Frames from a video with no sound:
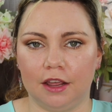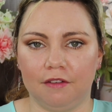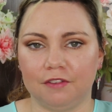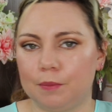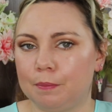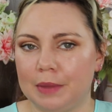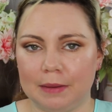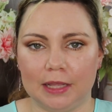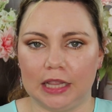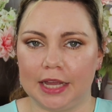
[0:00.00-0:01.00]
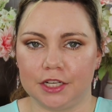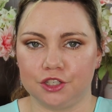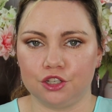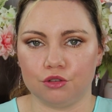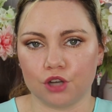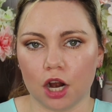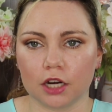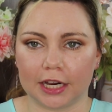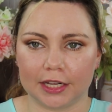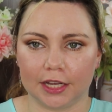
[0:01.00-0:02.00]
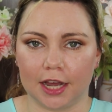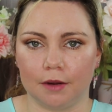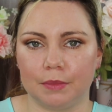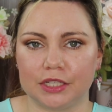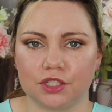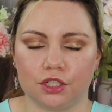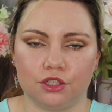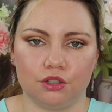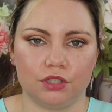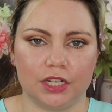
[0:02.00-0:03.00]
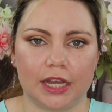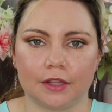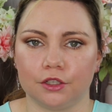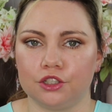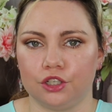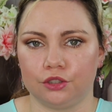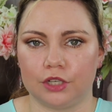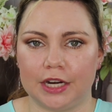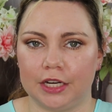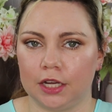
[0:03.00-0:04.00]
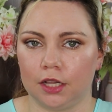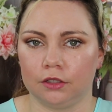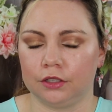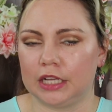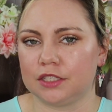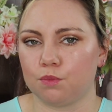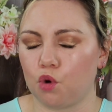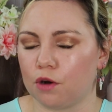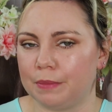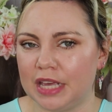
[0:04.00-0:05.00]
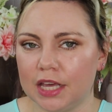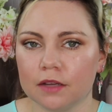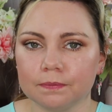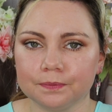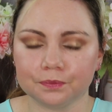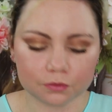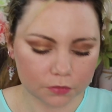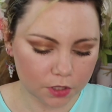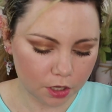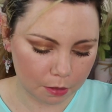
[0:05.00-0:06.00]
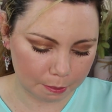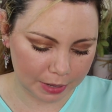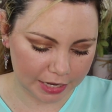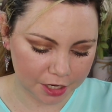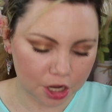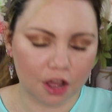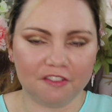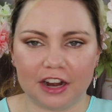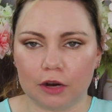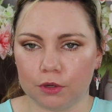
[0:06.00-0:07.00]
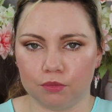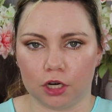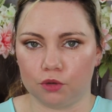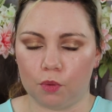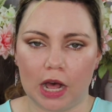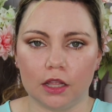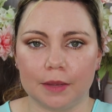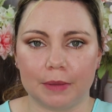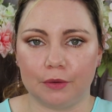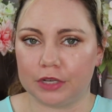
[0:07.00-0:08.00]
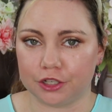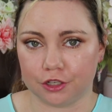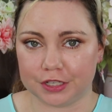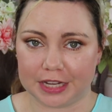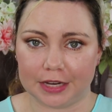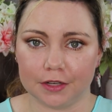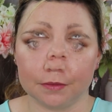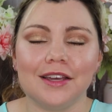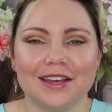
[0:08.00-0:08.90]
if maybe Light is too dark, I can kind of mix the two together to create a color that's more me. But Fair would work well in my winter skin.